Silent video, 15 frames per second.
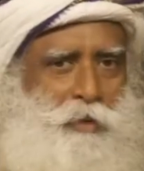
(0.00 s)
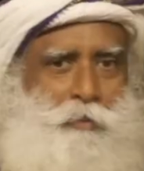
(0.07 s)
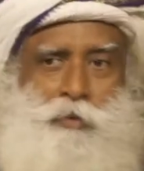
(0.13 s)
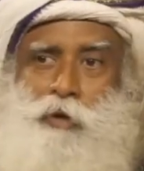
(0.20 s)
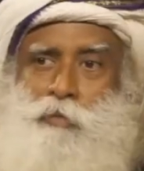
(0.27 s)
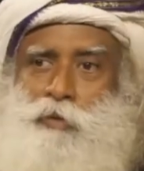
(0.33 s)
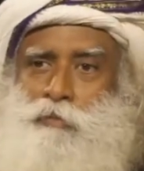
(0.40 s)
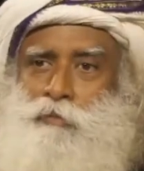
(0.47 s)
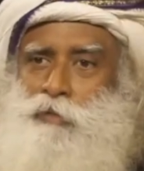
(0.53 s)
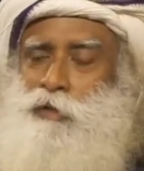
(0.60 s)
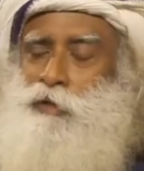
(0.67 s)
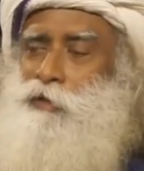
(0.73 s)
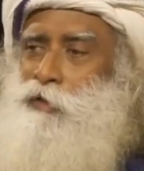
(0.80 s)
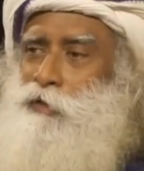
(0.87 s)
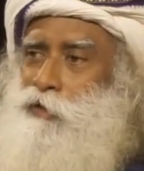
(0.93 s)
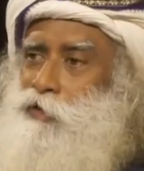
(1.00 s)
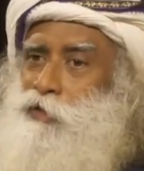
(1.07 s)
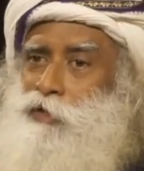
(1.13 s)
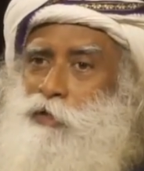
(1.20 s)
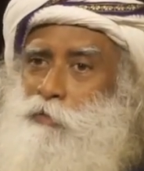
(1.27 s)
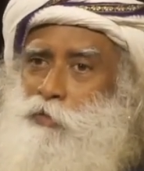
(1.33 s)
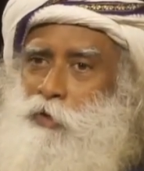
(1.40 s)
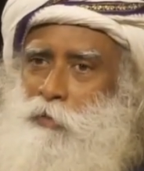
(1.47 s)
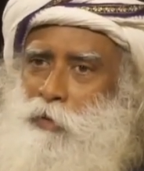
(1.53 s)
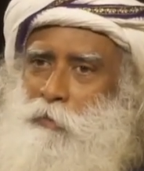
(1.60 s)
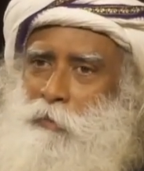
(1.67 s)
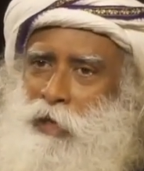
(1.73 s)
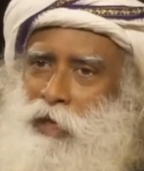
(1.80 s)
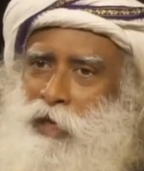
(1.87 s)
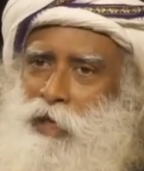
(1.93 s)
problem, that this is the
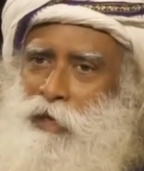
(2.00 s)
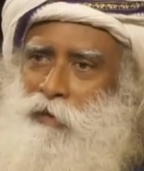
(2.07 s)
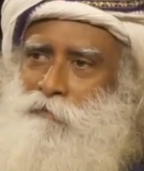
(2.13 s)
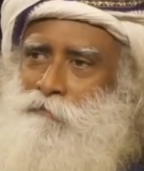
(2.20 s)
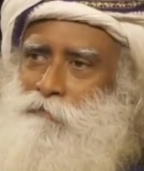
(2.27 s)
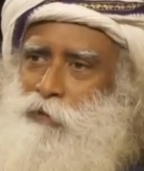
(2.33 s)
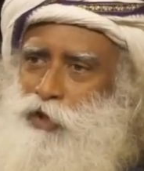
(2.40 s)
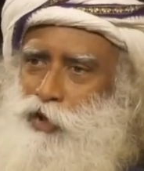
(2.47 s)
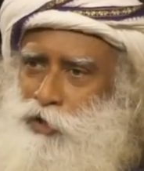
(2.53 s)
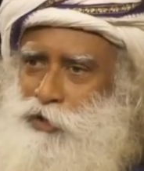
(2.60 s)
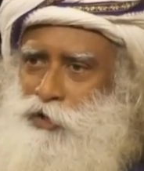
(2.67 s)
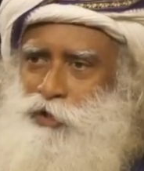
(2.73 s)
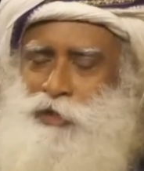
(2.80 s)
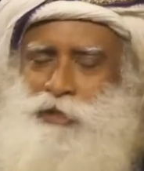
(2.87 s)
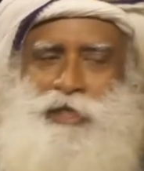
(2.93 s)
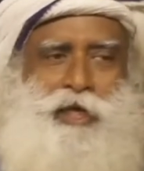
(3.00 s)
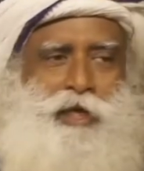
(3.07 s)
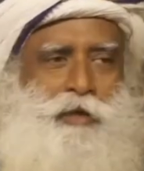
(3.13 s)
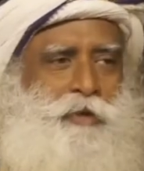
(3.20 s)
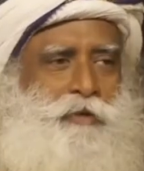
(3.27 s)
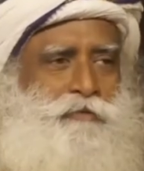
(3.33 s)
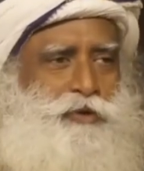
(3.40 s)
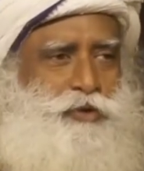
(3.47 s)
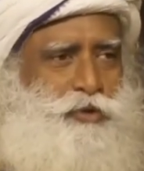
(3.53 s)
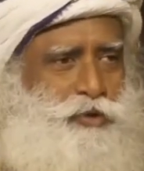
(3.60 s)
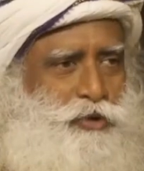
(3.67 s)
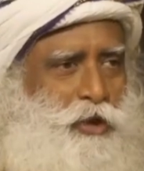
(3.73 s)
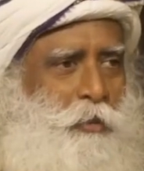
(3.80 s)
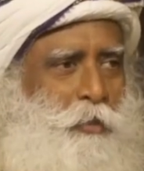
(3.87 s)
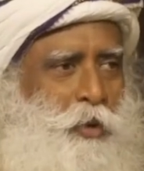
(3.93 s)
problem I have. Ministers are telling me we should
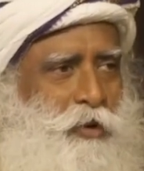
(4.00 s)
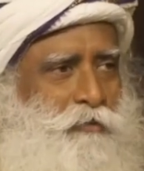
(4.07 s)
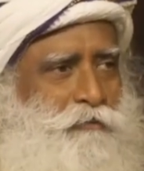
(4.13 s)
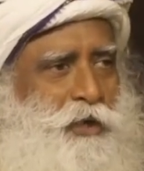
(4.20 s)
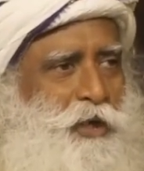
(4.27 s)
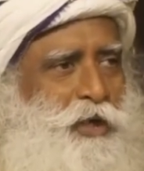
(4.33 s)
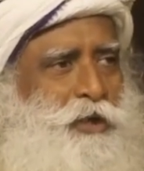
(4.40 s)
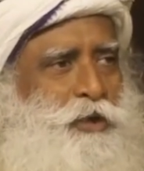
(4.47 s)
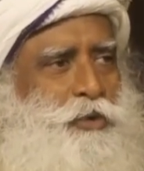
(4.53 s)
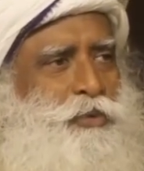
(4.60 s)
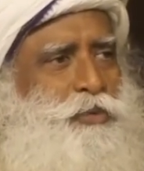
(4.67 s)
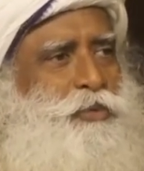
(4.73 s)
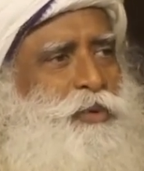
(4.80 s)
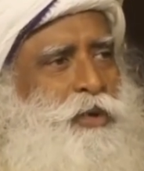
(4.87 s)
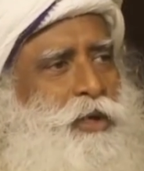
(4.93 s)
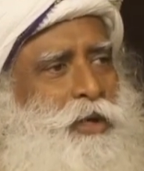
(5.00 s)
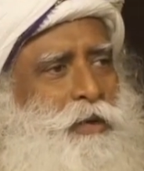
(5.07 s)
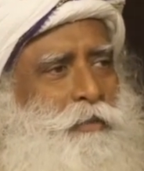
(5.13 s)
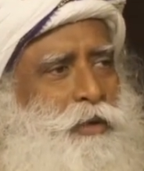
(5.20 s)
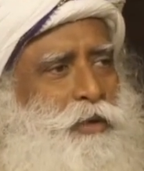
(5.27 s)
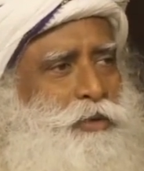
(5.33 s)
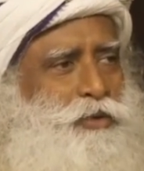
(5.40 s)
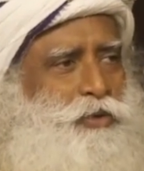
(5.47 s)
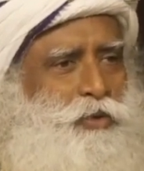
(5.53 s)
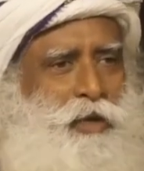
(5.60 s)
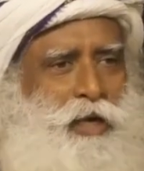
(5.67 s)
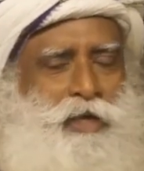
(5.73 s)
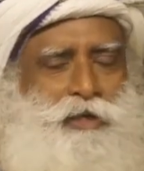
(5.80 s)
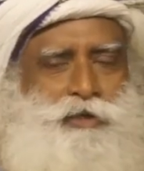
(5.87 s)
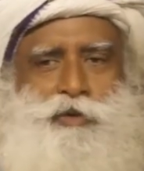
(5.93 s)
stop all funding to you because you
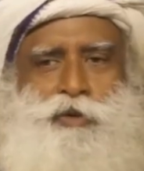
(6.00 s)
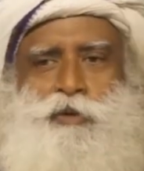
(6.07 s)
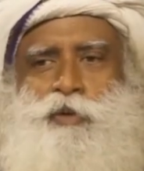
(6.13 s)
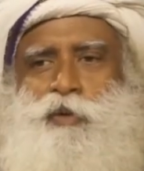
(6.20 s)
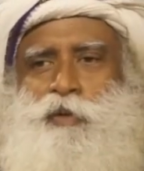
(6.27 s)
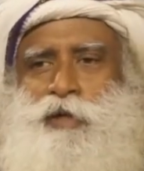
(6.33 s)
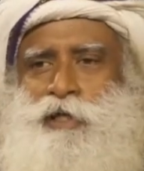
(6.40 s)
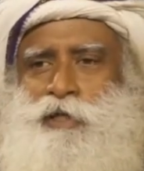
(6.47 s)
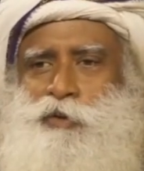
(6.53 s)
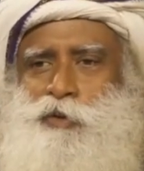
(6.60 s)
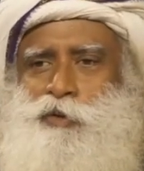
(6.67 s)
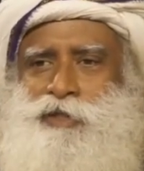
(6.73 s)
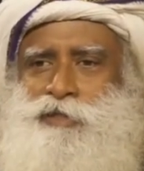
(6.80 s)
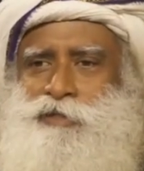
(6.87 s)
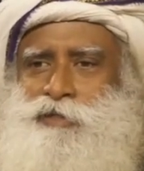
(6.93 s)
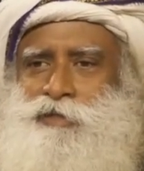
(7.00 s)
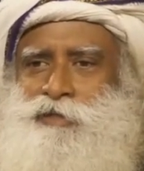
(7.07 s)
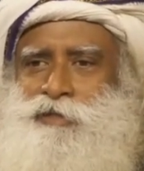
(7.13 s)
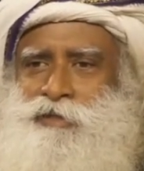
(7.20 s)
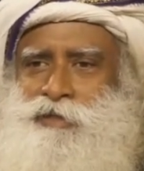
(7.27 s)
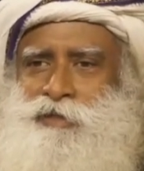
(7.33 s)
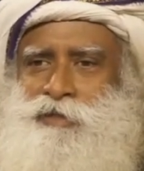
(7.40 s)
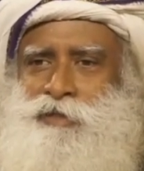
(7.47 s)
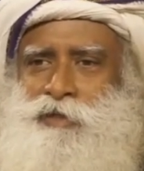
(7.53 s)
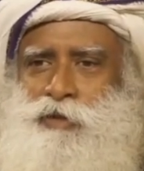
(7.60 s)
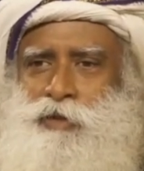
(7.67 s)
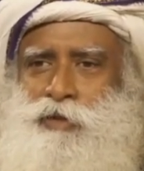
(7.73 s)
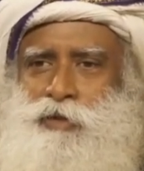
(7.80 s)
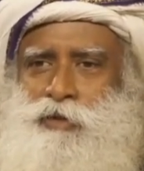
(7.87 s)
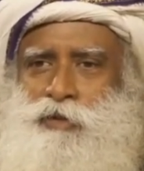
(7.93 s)
guys don't look like yogis.
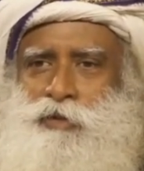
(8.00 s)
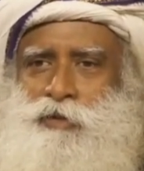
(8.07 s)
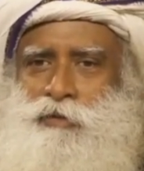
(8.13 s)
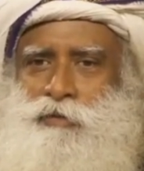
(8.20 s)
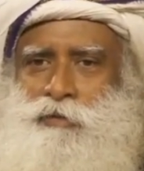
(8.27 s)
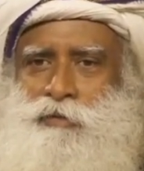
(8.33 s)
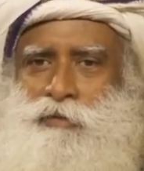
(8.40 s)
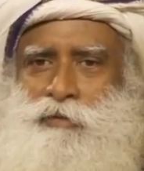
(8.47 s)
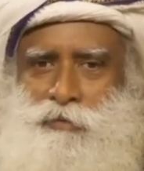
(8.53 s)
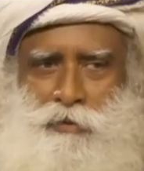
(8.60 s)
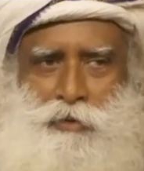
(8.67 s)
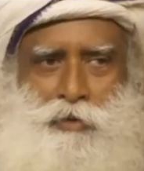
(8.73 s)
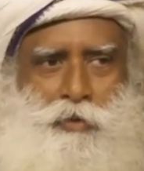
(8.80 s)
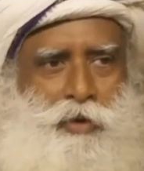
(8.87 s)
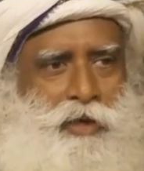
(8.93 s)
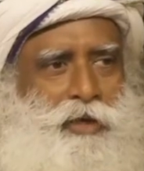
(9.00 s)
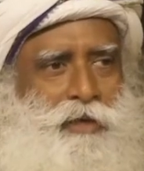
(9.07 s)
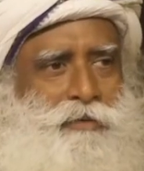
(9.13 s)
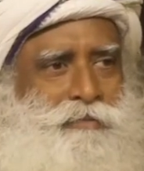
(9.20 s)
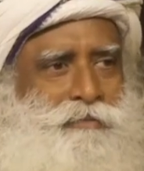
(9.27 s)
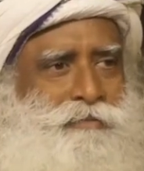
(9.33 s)
You're walking